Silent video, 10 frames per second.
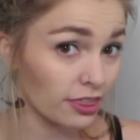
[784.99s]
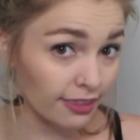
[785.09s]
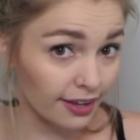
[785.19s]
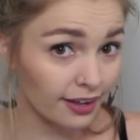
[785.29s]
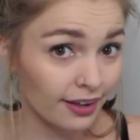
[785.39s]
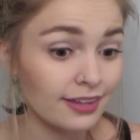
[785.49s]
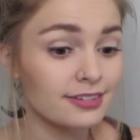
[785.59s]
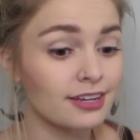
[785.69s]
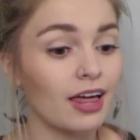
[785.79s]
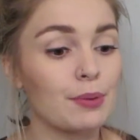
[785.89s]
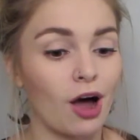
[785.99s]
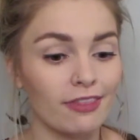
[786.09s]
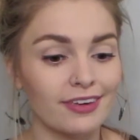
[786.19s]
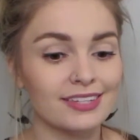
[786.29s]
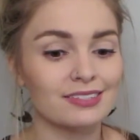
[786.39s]
a thing until I
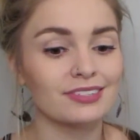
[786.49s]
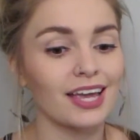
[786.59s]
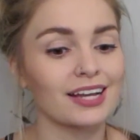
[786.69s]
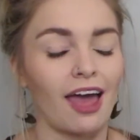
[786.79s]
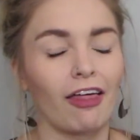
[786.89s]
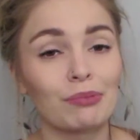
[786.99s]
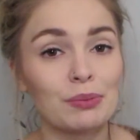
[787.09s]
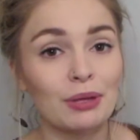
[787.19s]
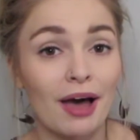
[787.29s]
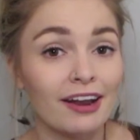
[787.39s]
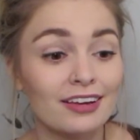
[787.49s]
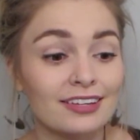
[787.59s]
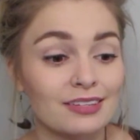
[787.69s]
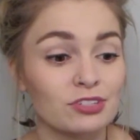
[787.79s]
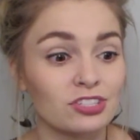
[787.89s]
bought this and was like telling people about it
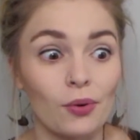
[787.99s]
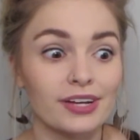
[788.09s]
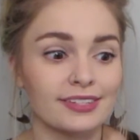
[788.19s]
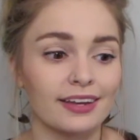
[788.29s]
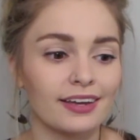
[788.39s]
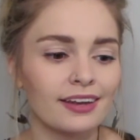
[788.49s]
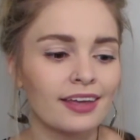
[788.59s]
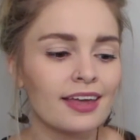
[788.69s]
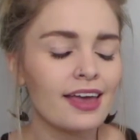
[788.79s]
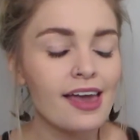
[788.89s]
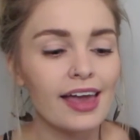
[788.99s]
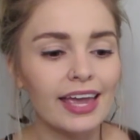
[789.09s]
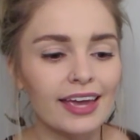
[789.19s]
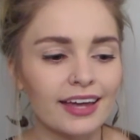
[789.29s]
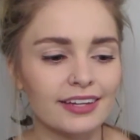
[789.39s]
because I'm so excited.
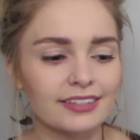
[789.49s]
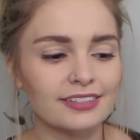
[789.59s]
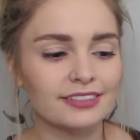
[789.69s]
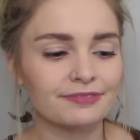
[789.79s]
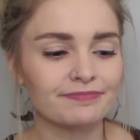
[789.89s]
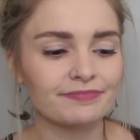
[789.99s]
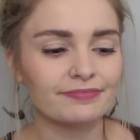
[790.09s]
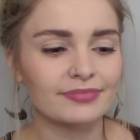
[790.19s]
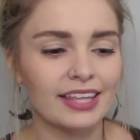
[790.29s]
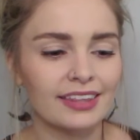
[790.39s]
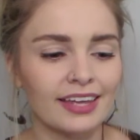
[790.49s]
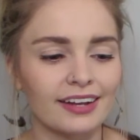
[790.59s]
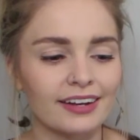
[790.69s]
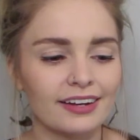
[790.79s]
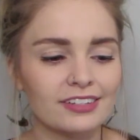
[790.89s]
And
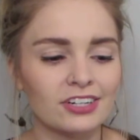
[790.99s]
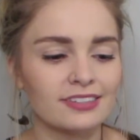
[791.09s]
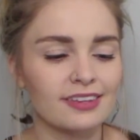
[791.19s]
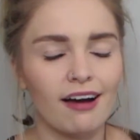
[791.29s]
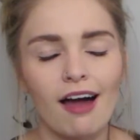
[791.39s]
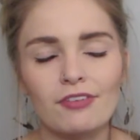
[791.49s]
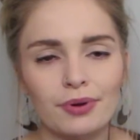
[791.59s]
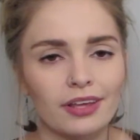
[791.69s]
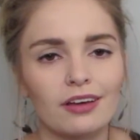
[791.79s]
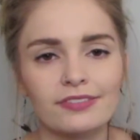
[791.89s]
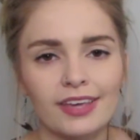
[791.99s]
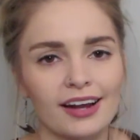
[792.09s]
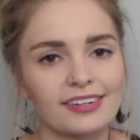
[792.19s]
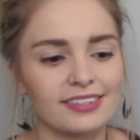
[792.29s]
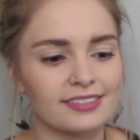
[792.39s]
then turns out everybody loves
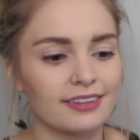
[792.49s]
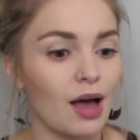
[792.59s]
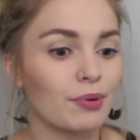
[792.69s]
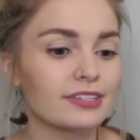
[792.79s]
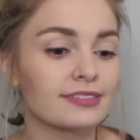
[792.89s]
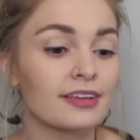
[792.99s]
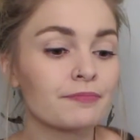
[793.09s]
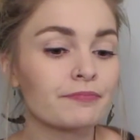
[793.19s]
cactuses and llamas.